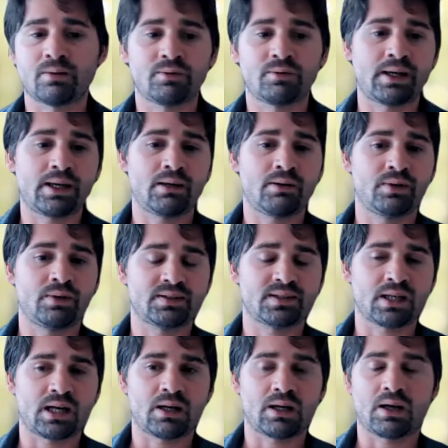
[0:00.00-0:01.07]
away with
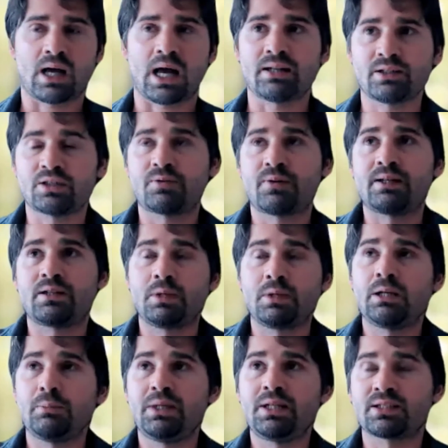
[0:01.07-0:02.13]
a 120
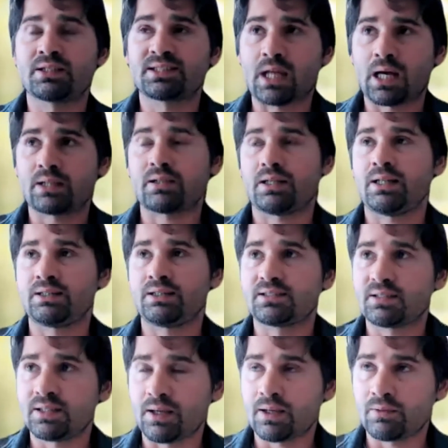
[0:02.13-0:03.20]
millimeter stud
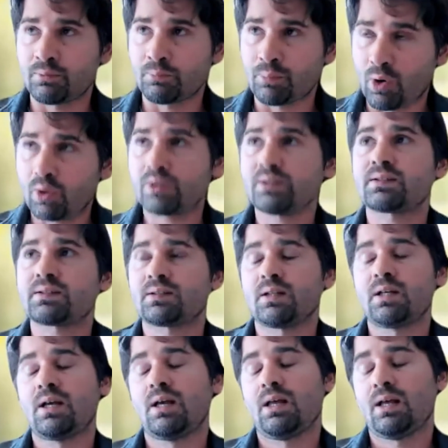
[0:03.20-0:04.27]
in Perth
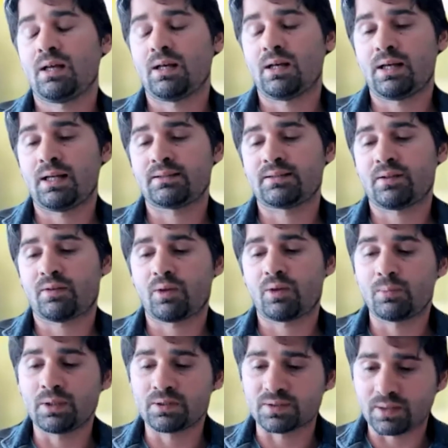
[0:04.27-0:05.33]
as a
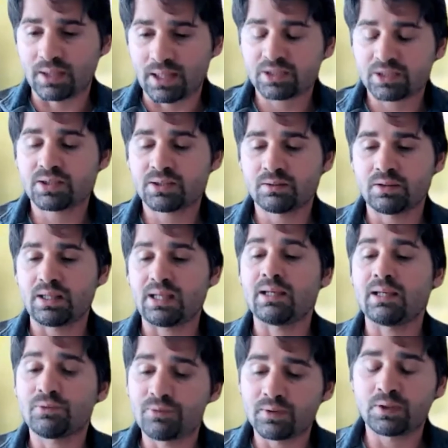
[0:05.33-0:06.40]
thermal insulation
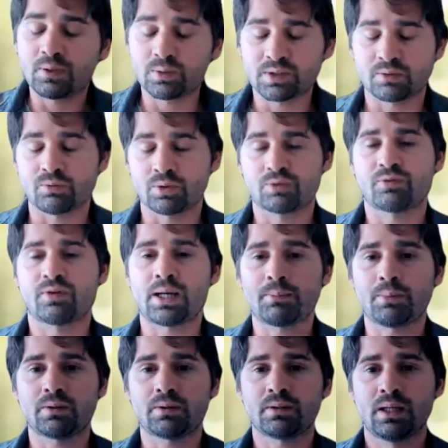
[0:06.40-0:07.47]
if we're using wood
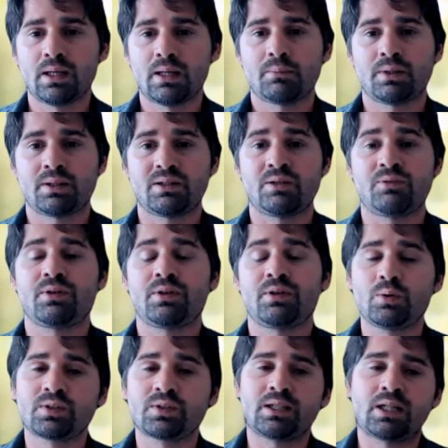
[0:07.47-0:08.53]
fiber. But if you're
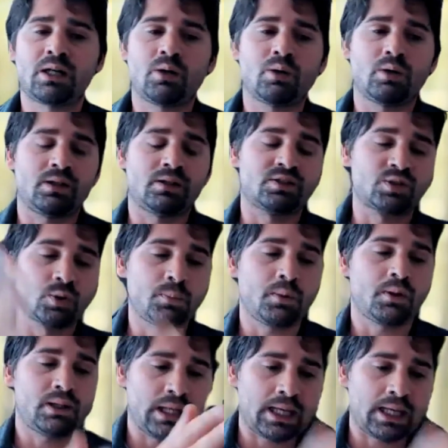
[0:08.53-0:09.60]
using now a
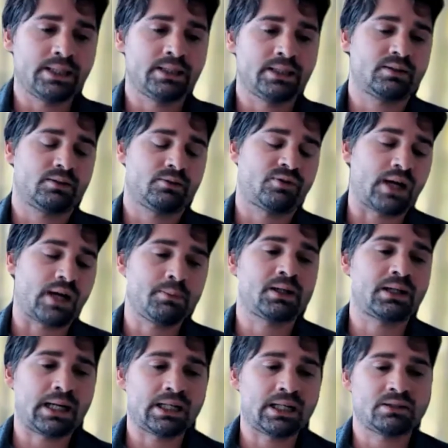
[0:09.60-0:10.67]
super light
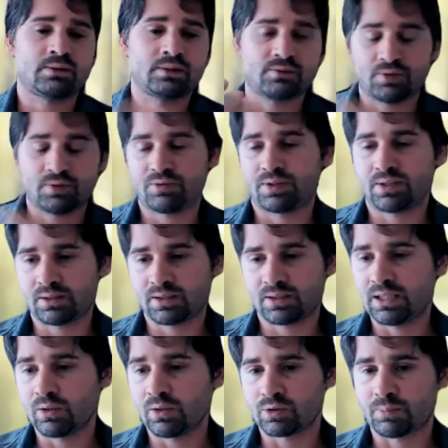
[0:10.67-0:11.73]
fiberglass with 15
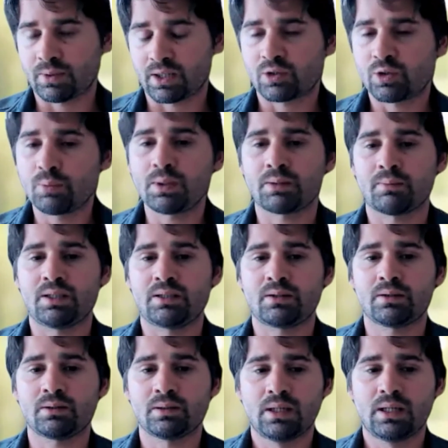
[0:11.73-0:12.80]
kilos per cubic
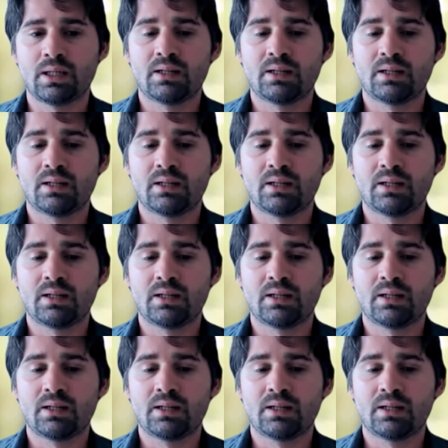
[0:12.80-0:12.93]
meter,